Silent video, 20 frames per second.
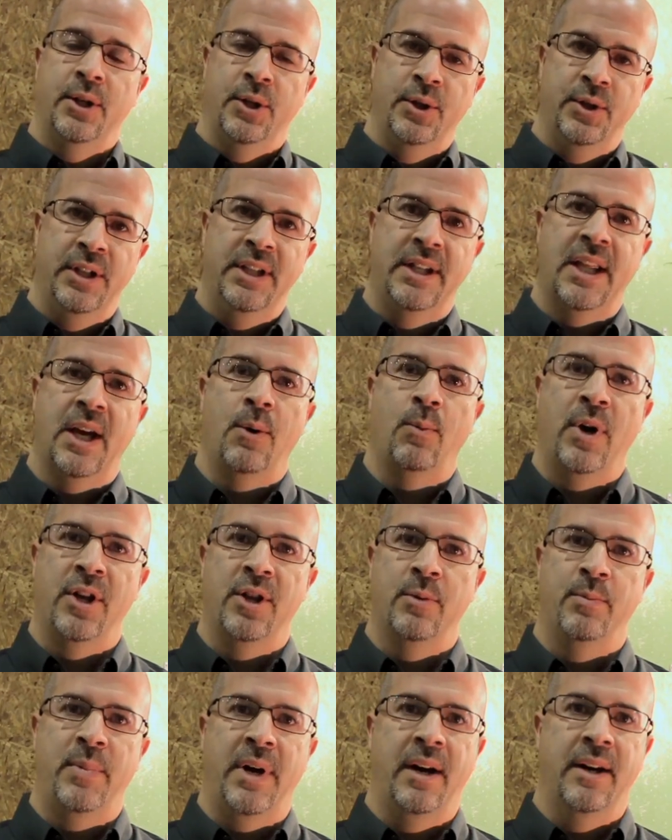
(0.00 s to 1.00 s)
You need that
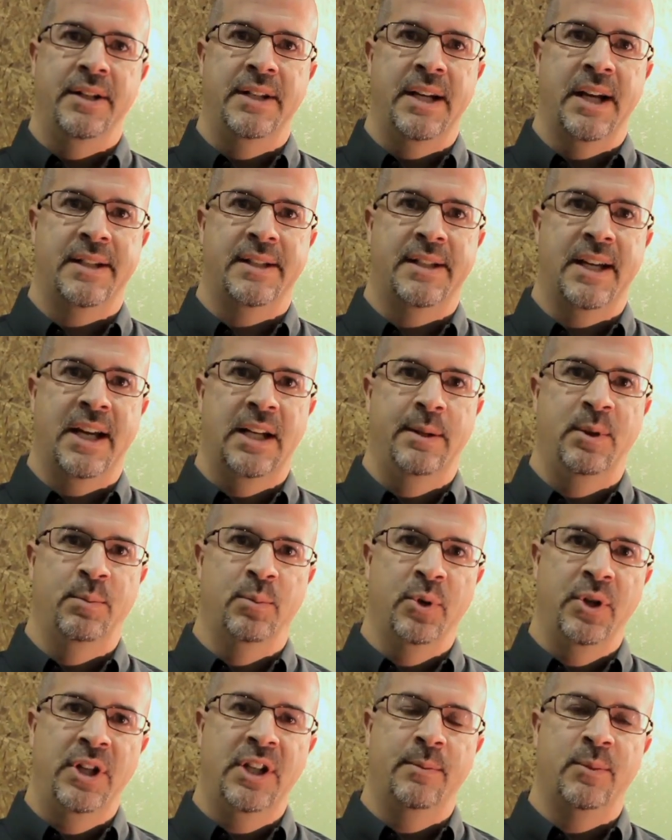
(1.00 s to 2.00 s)
weather barrier on the outside to be
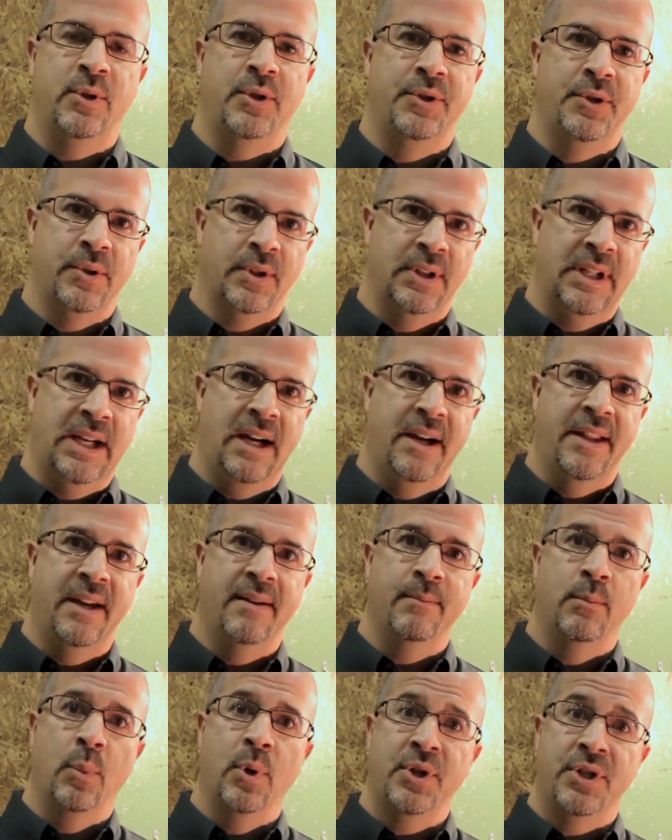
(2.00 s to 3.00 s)
breathable to allow
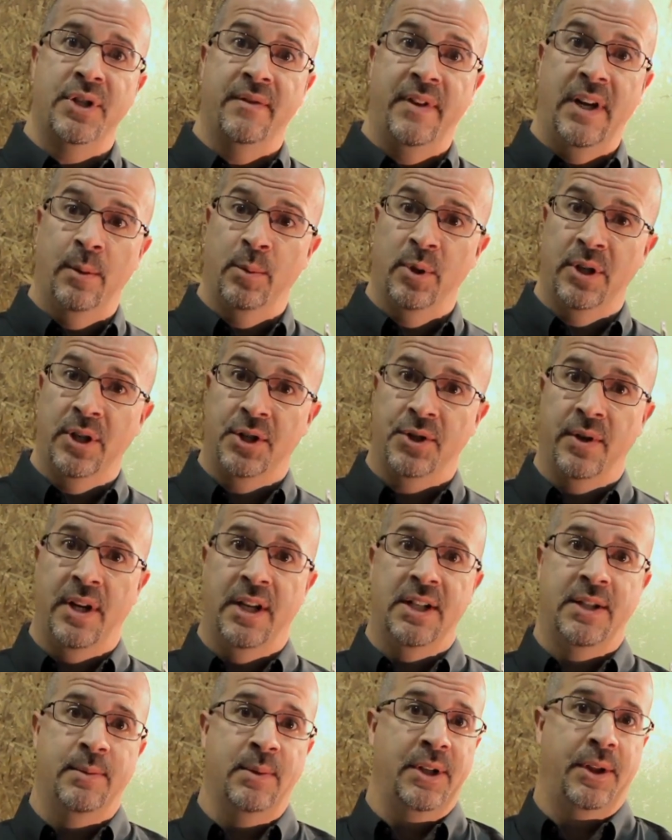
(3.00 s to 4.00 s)
that moisture vapor to
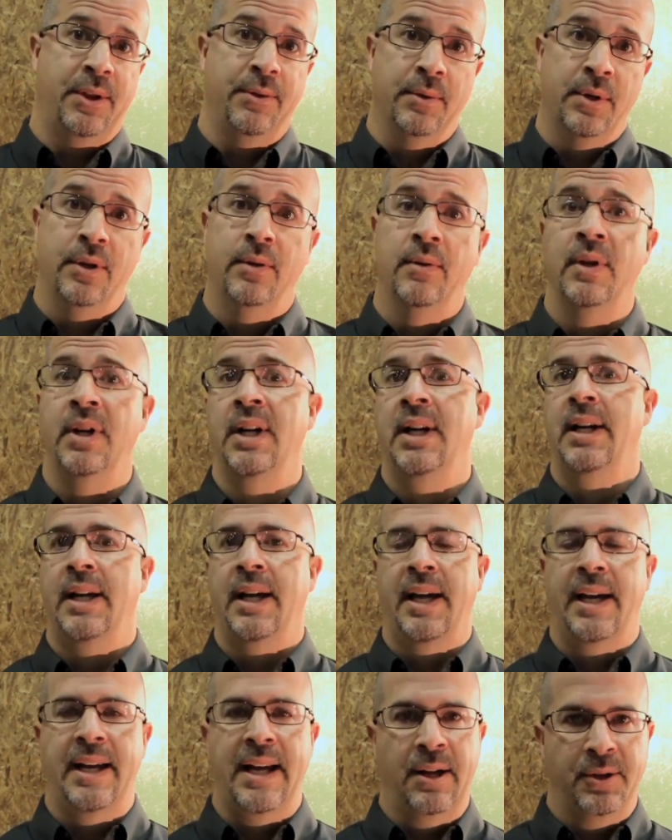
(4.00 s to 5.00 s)
transmit through
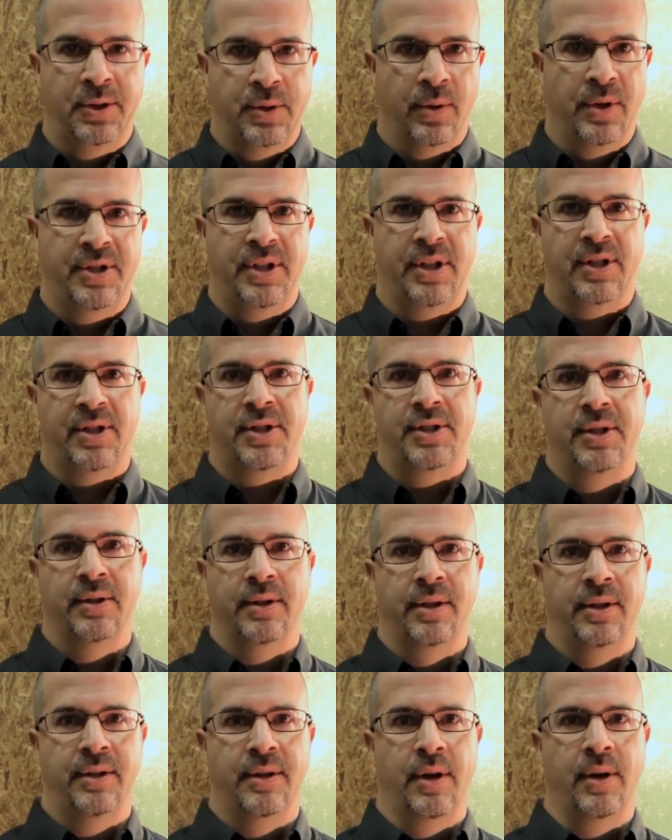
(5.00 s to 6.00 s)
and out towards the
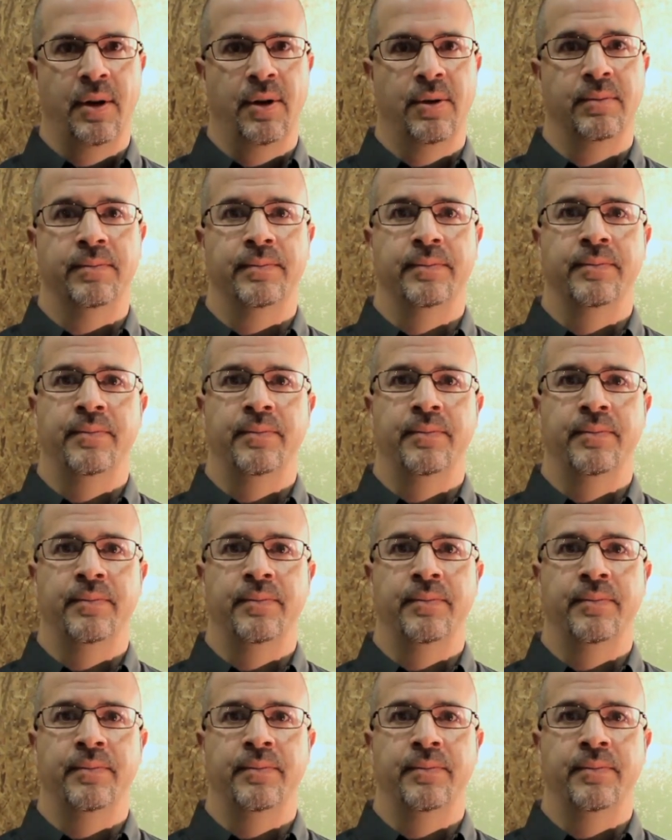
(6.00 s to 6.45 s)
exterior of the home.